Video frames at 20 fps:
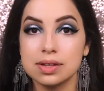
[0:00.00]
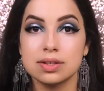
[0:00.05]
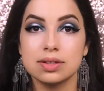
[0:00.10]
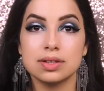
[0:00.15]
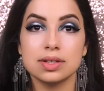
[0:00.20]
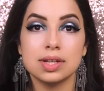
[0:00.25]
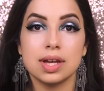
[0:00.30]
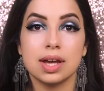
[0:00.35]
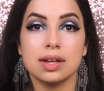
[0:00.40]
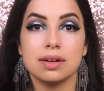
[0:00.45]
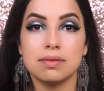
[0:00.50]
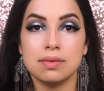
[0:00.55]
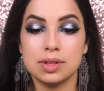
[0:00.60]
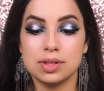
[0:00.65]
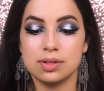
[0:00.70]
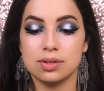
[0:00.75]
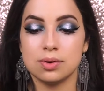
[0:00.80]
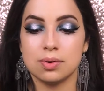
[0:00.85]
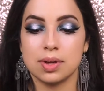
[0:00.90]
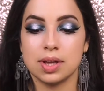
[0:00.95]
And then kind of
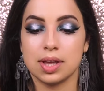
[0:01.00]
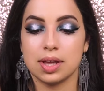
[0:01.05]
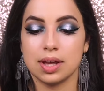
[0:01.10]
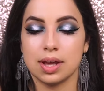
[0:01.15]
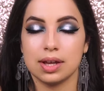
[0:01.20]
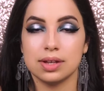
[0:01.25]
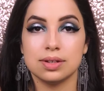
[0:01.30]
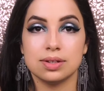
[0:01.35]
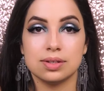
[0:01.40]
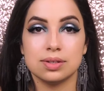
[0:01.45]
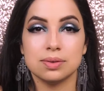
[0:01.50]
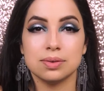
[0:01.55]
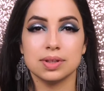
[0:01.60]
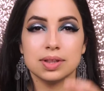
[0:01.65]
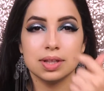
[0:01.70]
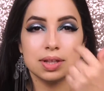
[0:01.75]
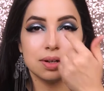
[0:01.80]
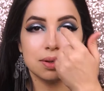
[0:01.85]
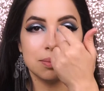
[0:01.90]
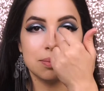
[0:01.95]
been doing, I just do a
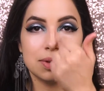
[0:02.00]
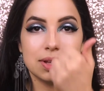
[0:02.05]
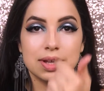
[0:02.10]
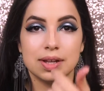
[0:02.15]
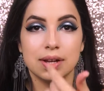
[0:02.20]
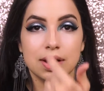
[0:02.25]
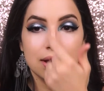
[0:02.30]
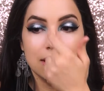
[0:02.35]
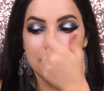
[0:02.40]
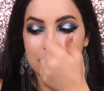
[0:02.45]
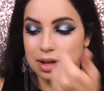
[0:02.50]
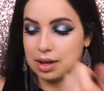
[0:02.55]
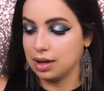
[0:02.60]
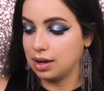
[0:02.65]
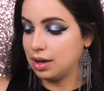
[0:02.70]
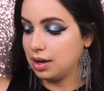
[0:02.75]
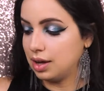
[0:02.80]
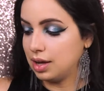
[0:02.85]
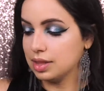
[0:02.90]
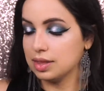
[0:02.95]
little bit
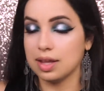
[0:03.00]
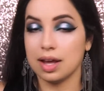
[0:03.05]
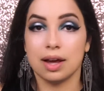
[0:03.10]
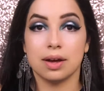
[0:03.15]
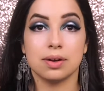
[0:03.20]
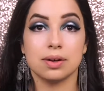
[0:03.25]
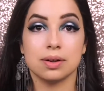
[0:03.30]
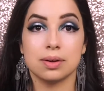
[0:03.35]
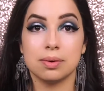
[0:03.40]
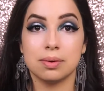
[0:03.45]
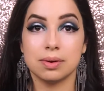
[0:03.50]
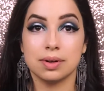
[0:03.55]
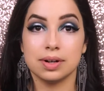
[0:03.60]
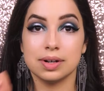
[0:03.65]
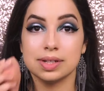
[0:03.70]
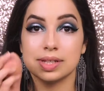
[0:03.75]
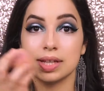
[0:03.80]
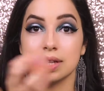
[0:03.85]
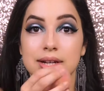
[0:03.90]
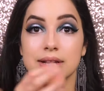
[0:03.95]
on the outer
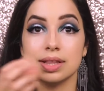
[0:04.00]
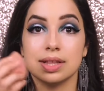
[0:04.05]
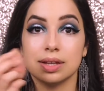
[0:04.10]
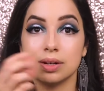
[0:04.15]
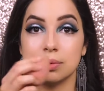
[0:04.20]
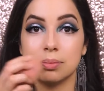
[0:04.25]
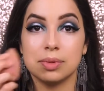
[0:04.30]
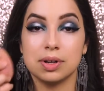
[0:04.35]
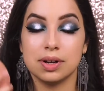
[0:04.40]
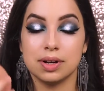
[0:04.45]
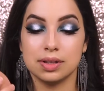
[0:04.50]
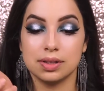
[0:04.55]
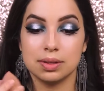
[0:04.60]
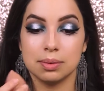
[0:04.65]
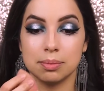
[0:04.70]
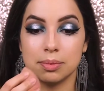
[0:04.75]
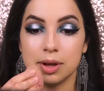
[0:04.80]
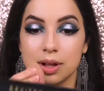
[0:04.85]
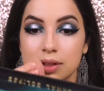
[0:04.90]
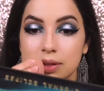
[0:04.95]
corners and a little bit on
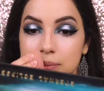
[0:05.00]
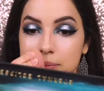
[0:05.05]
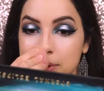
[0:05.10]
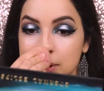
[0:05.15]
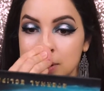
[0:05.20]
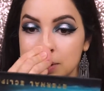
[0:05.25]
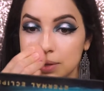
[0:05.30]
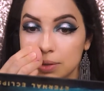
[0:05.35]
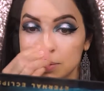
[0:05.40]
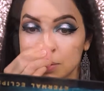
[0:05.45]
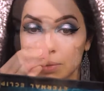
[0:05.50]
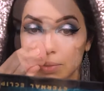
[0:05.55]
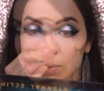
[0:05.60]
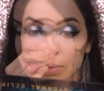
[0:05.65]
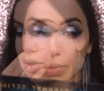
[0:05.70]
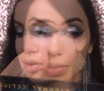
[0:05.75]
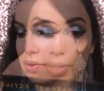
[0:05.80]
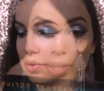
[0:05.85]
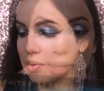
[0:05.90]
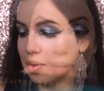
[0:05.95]
the ball of my nose.
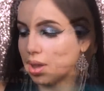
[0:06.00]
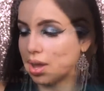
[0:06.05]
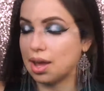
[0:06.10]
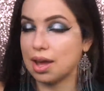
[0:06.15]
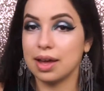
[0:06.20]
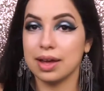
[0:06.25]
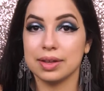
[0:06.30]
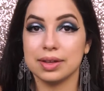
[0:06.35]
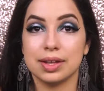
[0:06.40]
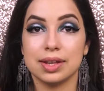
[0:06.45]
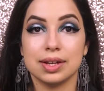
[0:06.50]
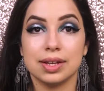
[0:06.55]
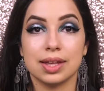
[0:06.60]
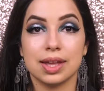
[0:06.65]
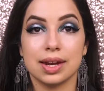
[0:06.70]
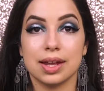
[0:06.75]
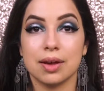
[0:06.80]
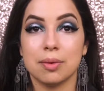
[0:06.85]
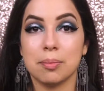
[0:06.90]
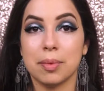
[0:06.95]
I'm gonna
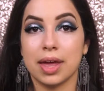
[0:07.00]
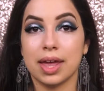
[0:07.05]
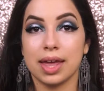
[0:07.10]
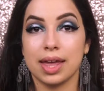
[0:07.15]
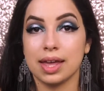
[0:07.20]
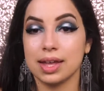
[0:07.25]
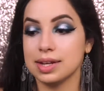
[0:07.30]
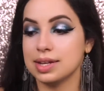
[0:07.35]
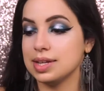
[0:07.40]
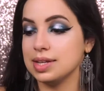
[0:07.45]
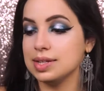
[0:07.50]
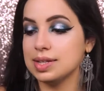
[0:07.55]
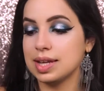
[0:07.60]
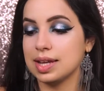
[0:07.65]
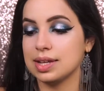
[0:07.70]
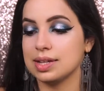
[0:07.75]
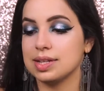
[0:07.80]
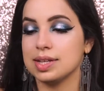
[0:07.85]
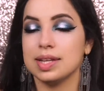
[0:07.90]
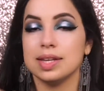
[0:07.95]
get out my handy
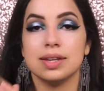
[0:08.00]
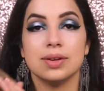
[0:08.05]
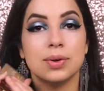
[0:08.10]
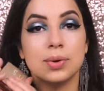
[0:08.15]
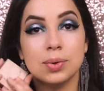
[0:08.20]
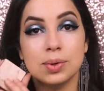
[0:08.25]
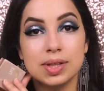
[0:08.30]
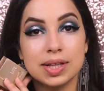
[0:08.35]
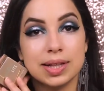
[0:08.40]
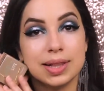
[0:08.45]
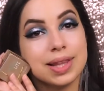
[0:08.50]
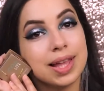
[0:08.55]
dandy Hula